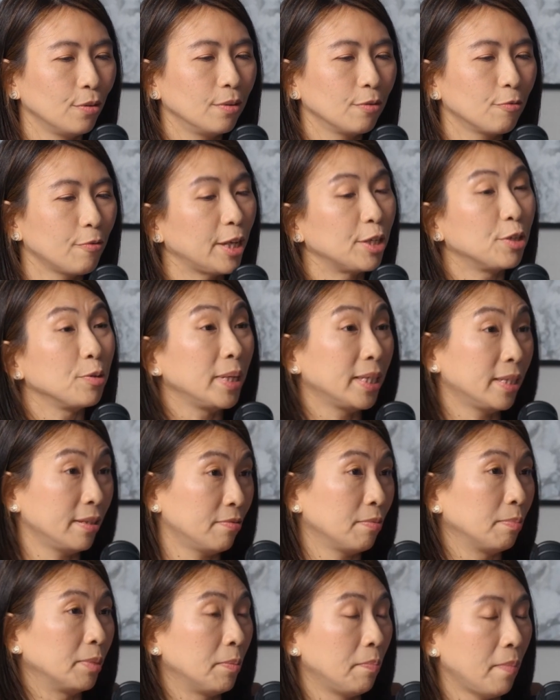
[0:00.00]
graduated
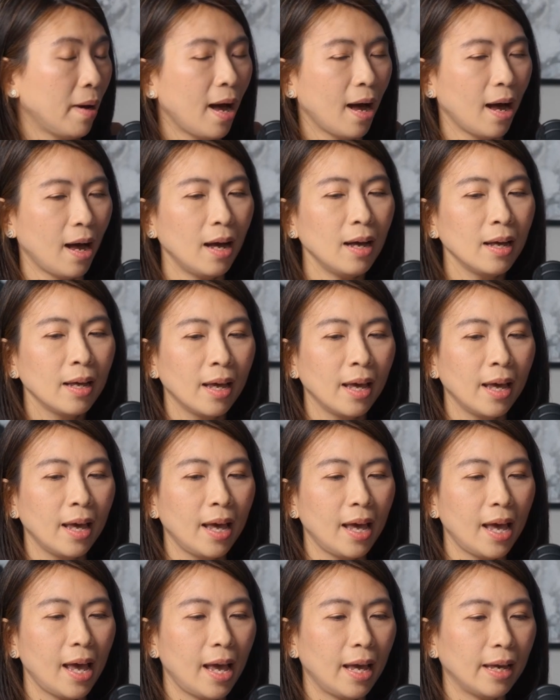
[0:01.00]
from the bar.
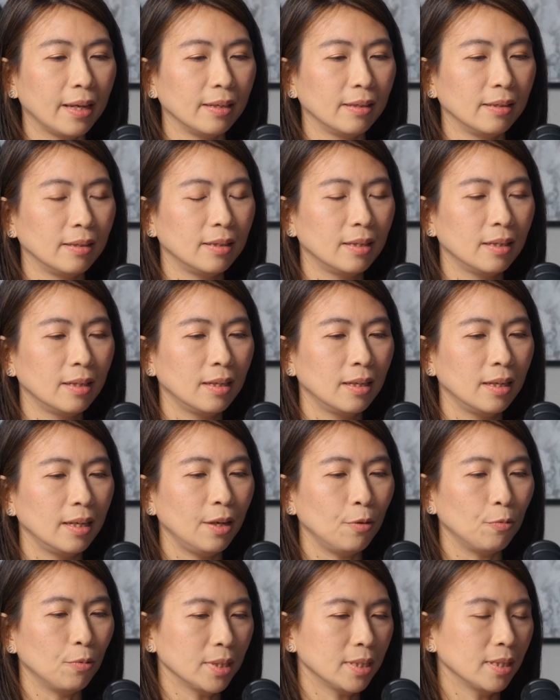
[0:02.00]
And
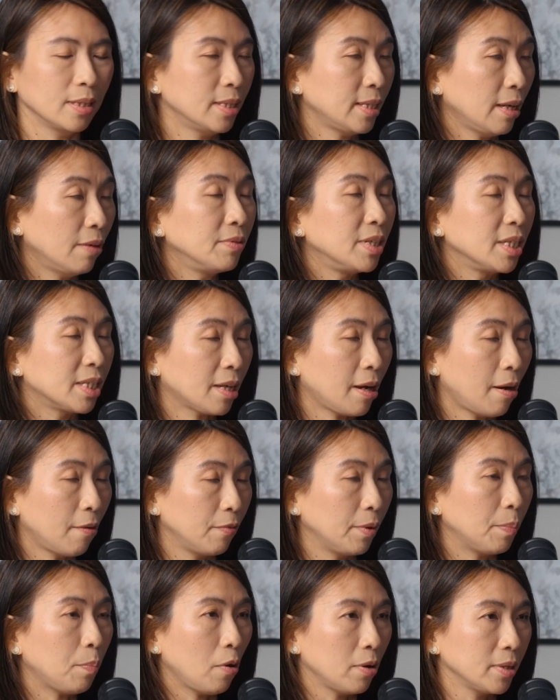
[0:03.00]
it was a
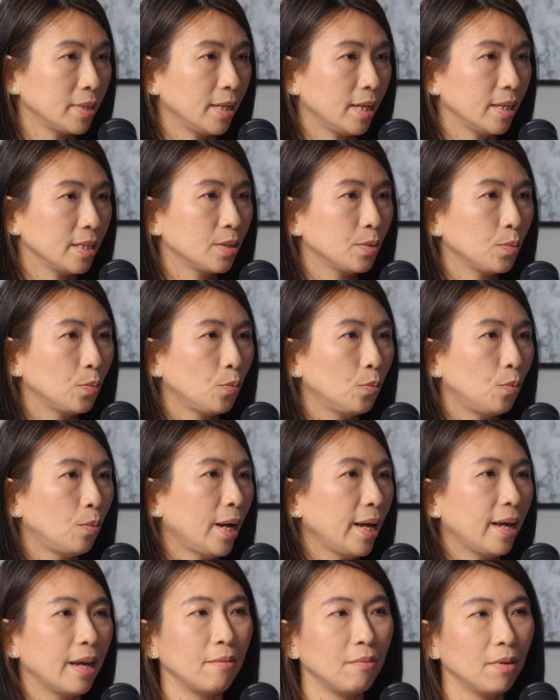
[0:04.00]
self-discovery process.
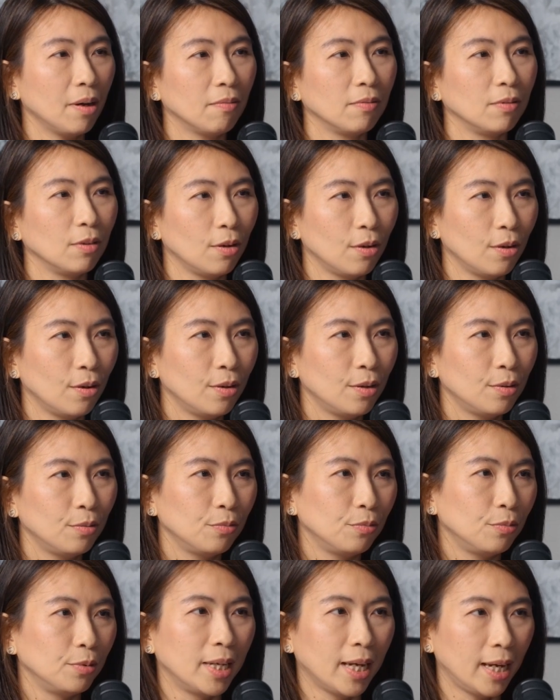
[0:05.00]
What area of law
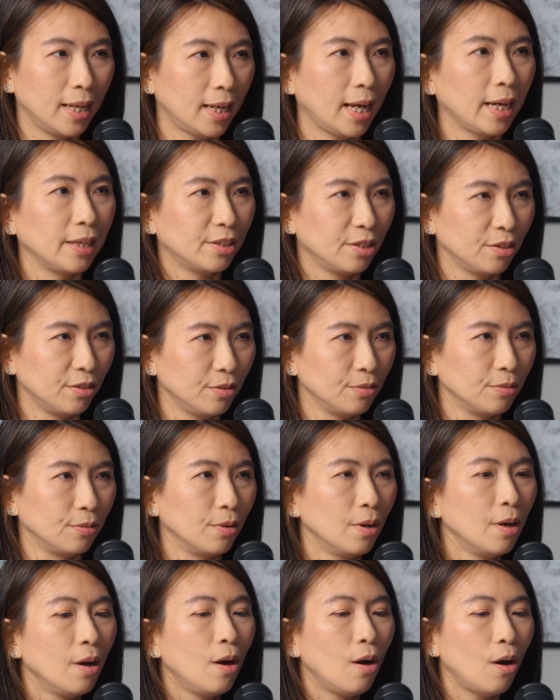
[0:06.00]
would I like to do?
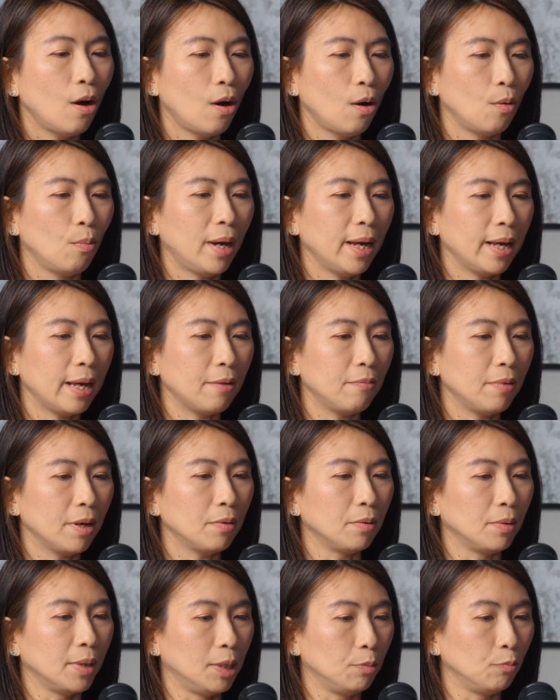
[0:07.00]
Or what area
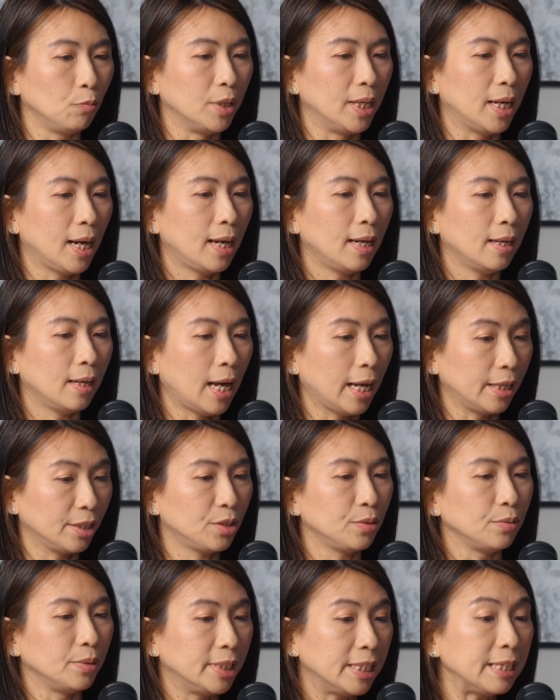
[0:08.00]
would I like
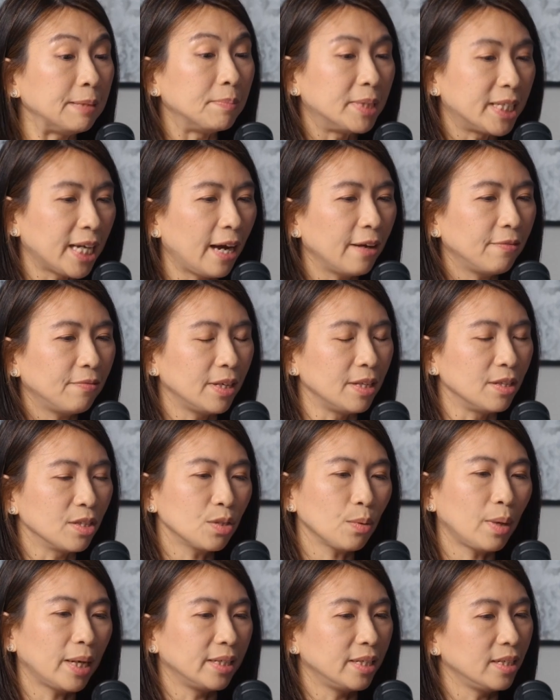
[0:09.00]
to deep dive in?
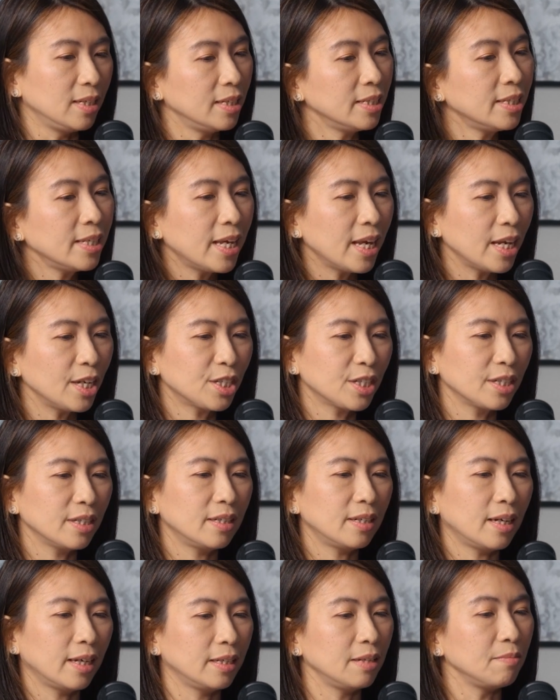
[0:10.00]
So I did
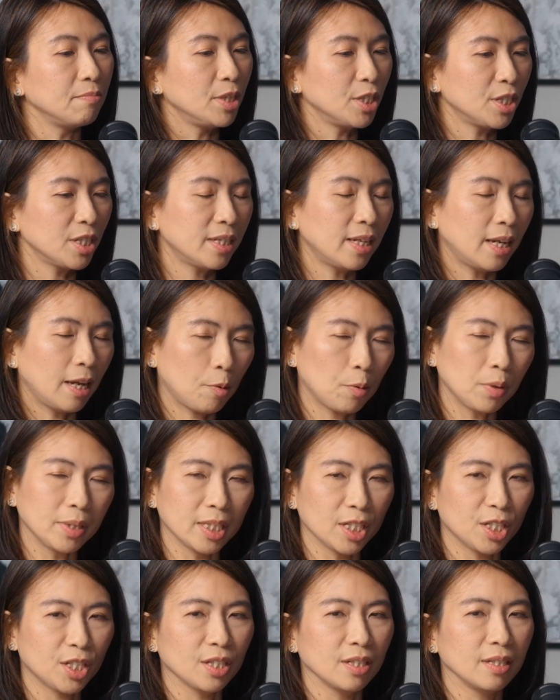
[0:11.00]
litigation, I did mergers and
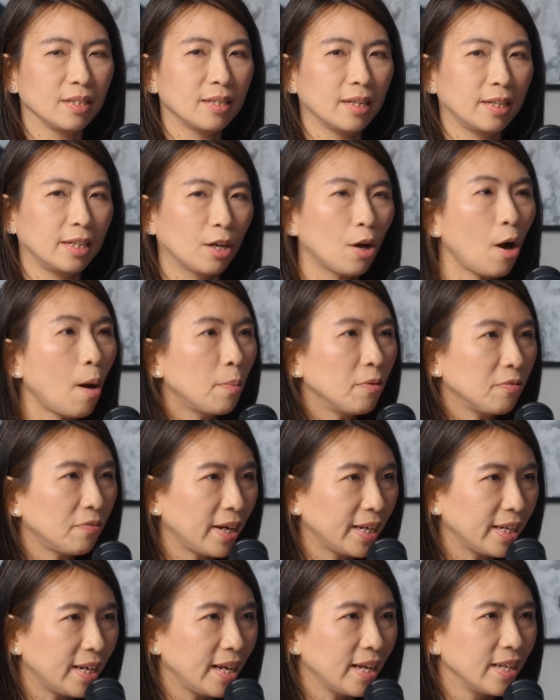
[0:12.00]
acquisitions, I did corporate
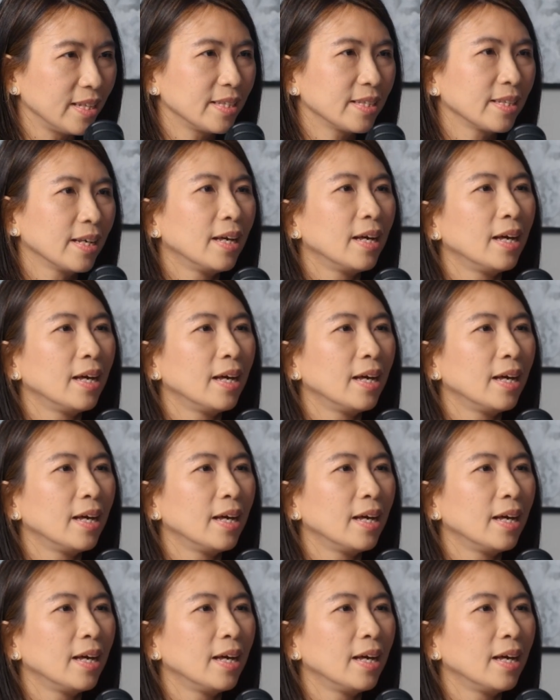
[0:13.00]
finance.